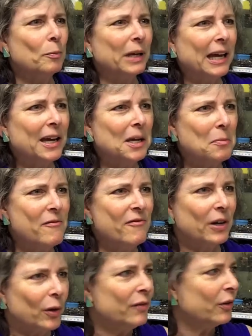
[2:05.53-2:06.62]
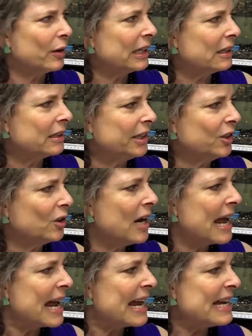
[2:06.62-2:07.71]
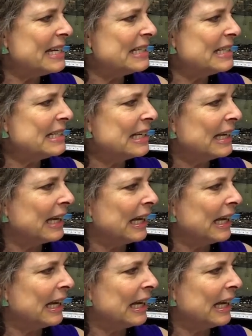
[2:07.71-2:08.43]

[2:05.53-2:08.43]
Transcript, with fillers: what became very, very clear is